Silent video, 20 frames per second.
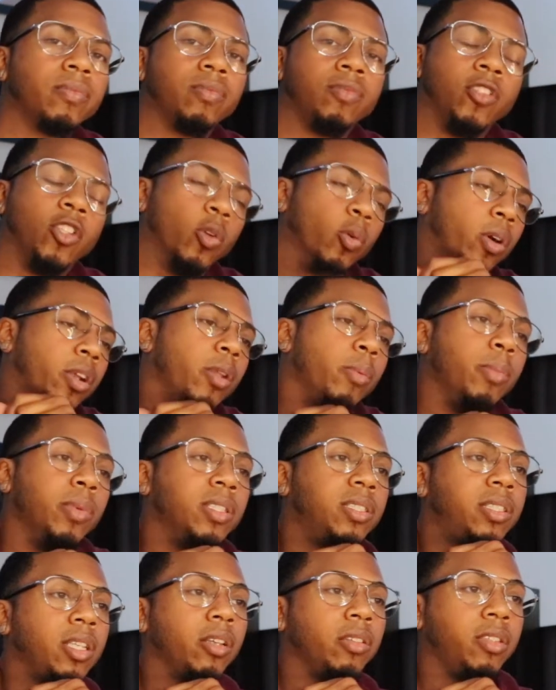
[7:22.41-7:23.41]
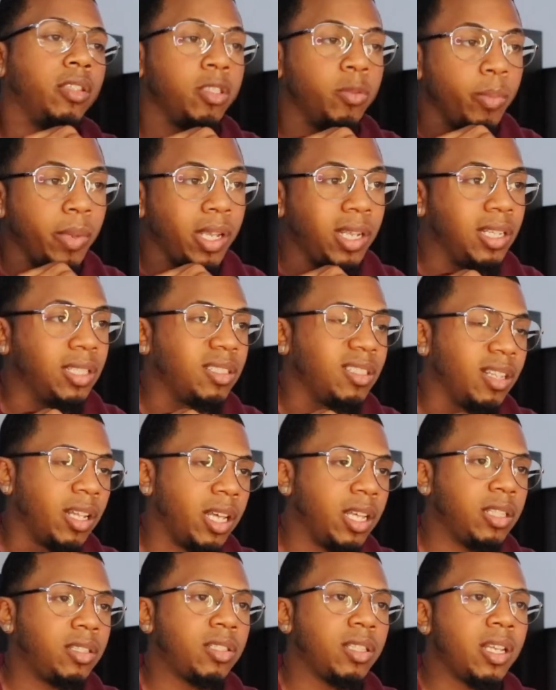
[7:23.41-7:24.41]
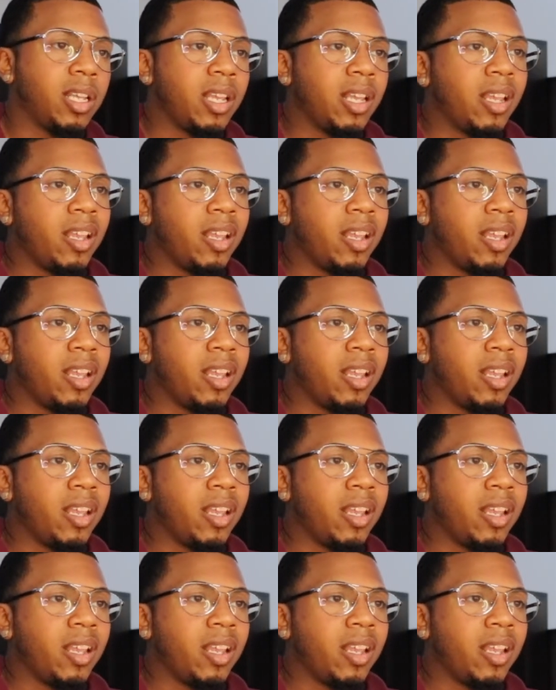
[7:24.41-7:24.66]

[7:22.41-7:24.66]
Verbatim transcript: you don't want to miss out this man is nice